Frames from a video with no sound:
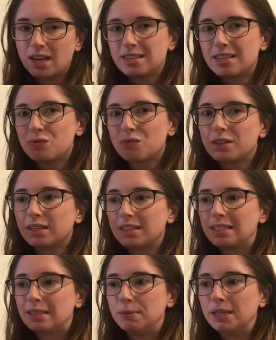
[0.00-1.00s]
really
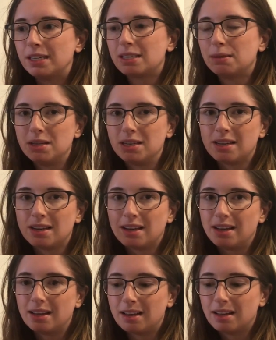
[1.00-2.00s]
speak to me
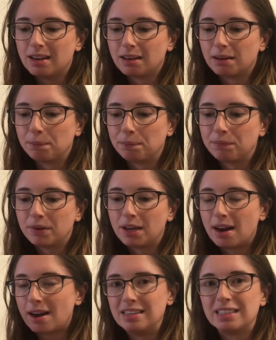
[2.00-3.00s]
in
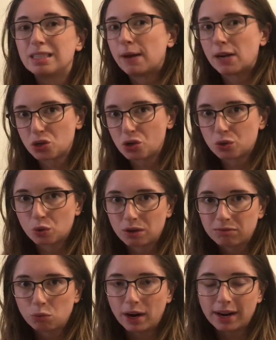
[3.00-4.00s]
any special sort
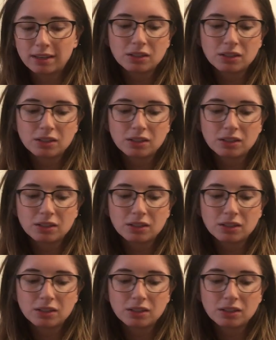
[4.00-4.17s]
of way.